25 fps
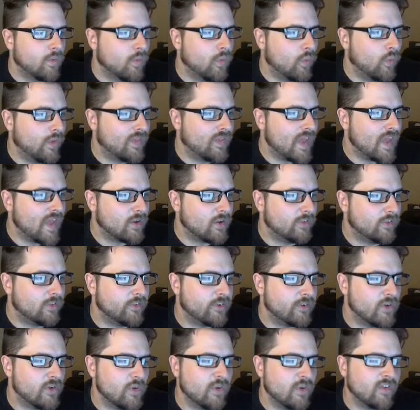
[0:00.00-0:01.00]
what that'll
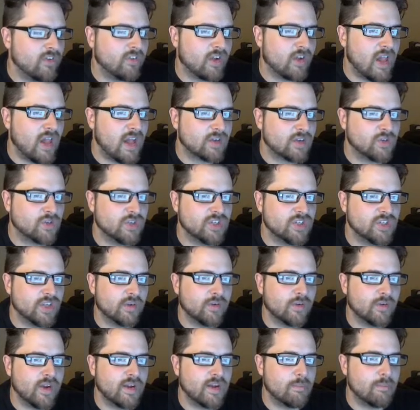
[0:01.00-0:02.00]
do is it'll actually
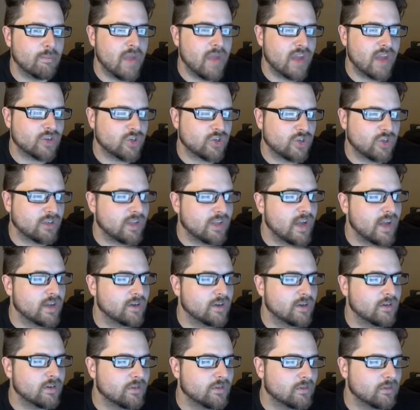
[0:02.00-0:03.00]
generate a mesh
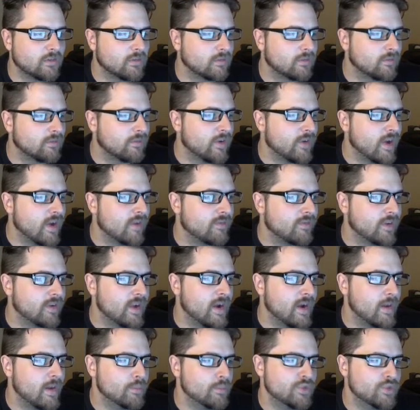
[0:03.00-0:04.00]
collider for every
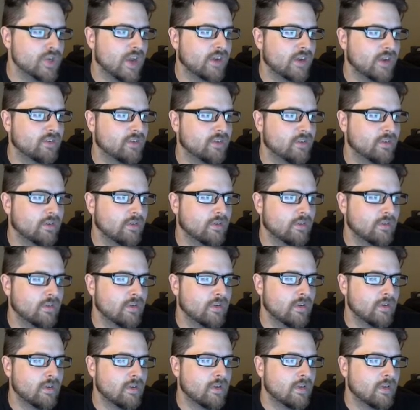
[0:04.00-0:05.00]
object
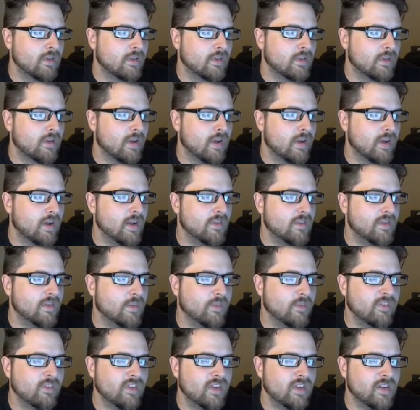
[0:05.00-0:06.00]

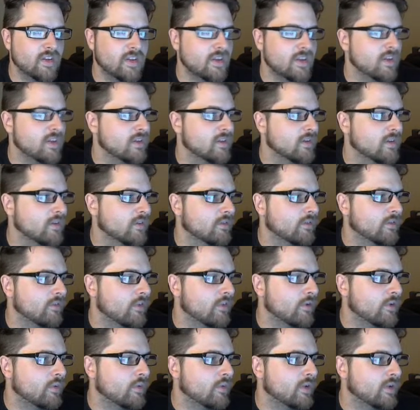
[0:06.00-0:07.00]
that was in here.
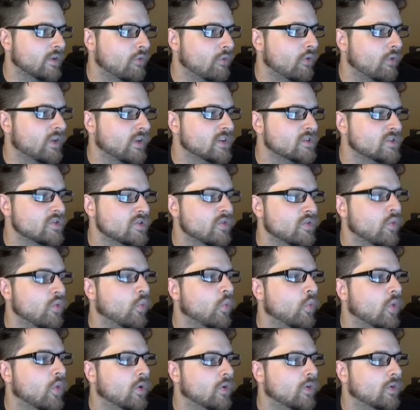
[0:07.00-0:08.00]
So each of the
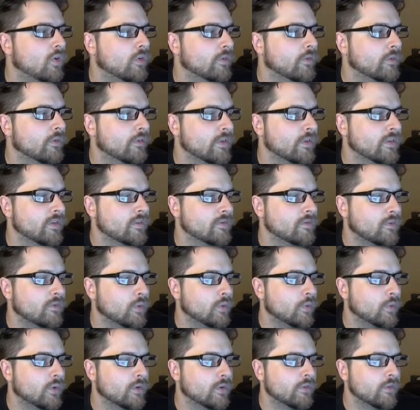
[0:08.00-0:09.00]
walls and
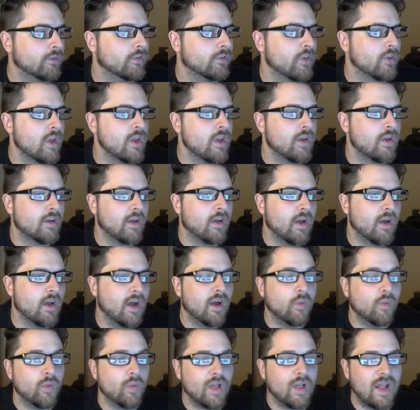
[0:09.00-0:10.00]
floors
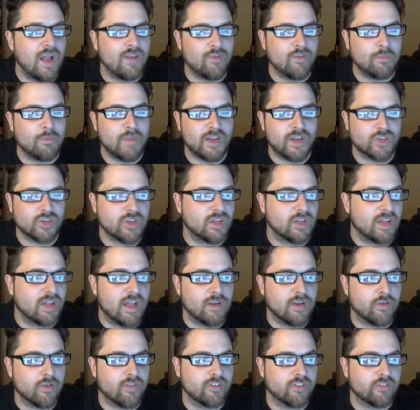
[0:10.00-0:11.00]
will have a mesh
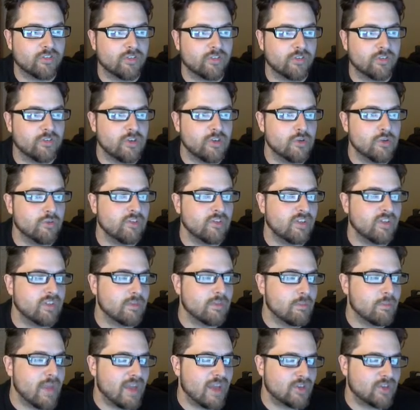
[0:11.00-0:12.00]
collider that's just using
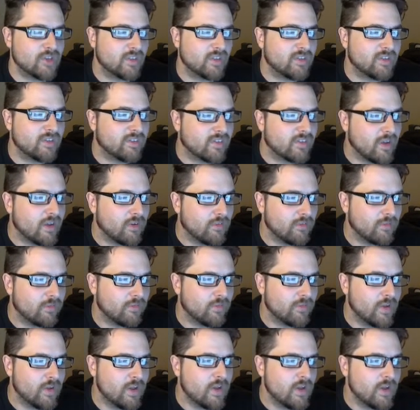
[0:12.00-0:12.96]
the mesh itself.